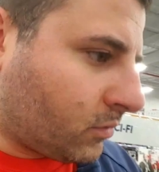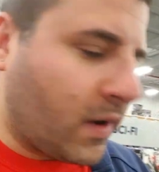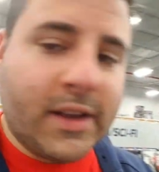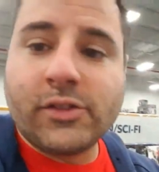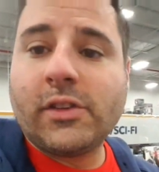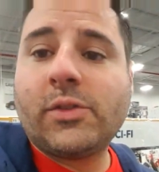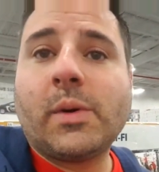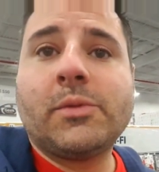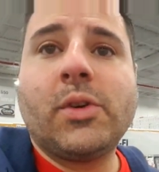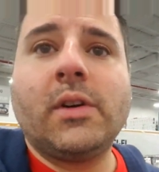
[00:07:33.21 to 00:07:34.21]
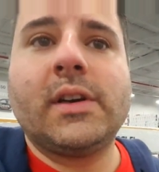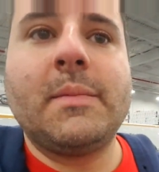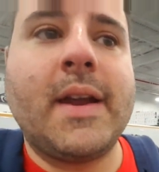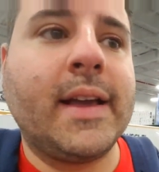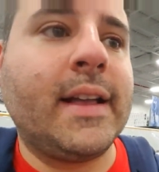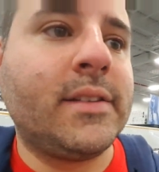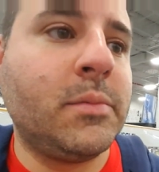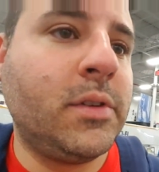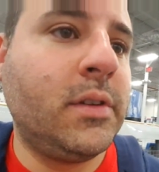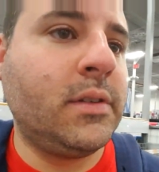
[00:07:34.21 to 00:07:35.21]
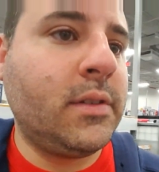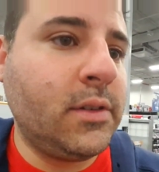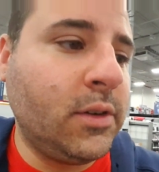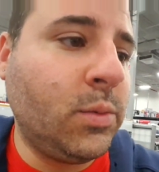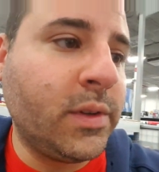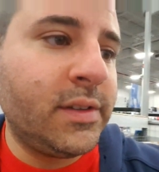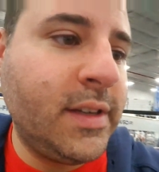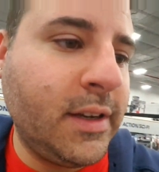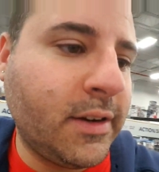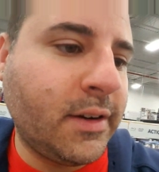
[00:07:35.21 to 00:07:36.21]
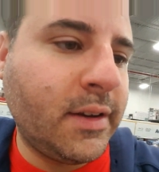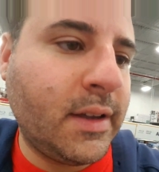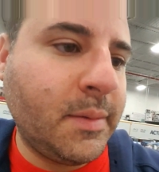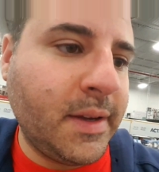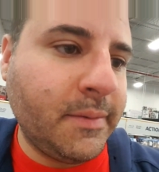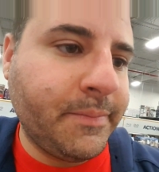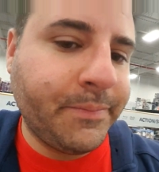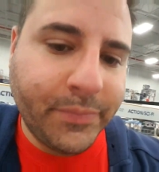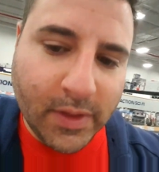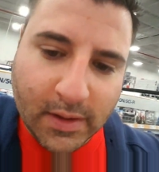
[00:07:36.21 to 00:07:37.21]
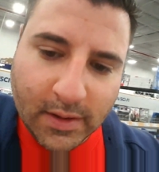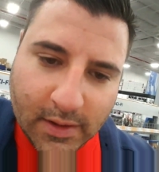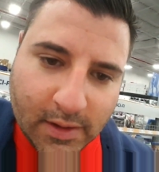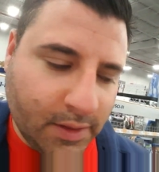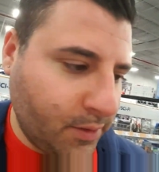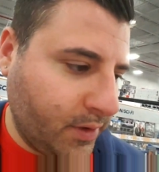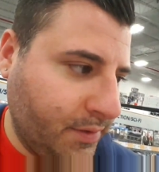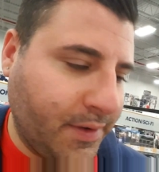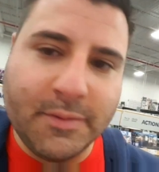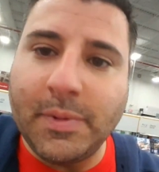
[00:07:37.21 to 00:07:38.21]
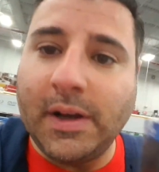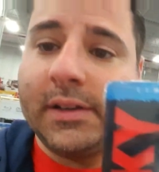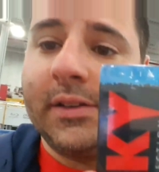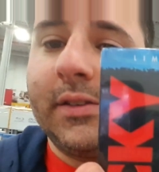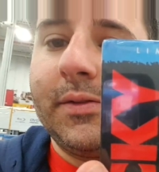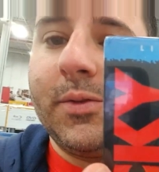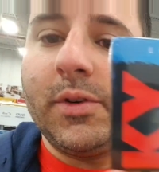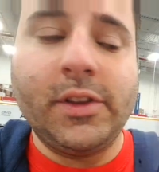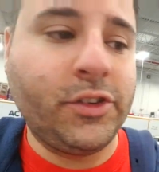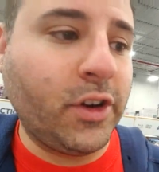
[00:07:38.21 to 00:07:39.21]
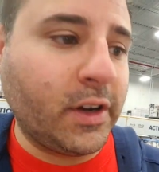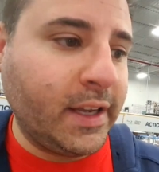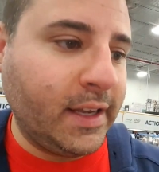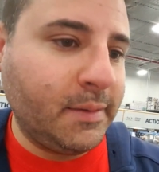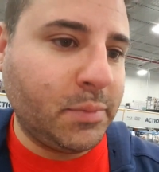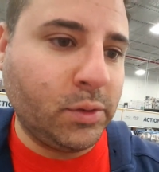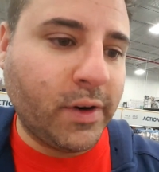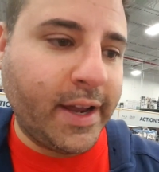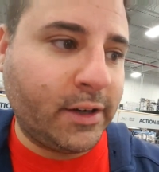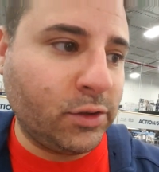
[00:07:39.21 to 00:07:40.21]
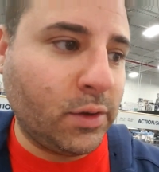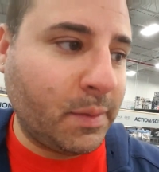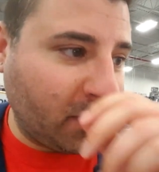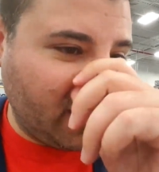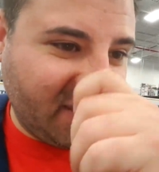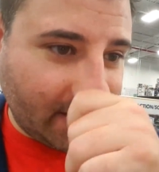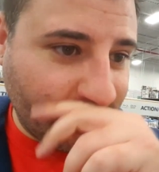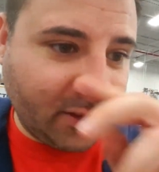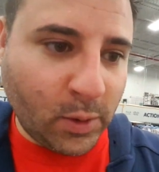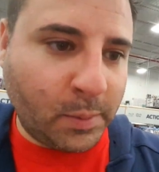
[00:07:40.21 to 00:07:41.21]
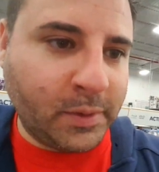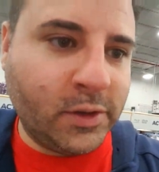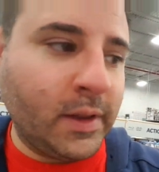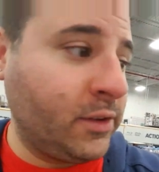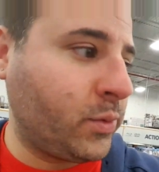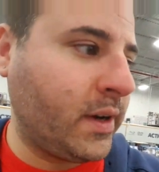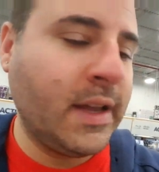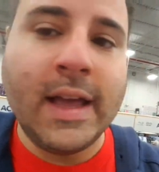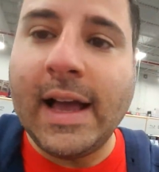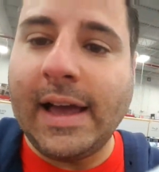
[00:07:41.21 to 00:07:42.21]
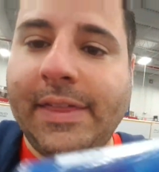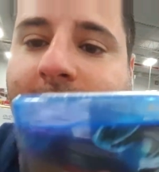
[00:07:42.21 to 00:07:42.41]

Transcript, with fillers: Right, so this is what I'm talking about. I got some good ones here. I mean, 35 bucks for the Chucky Blu-ray. I don't know if I'm gonna, I don't know what I'm gonna do. This one, I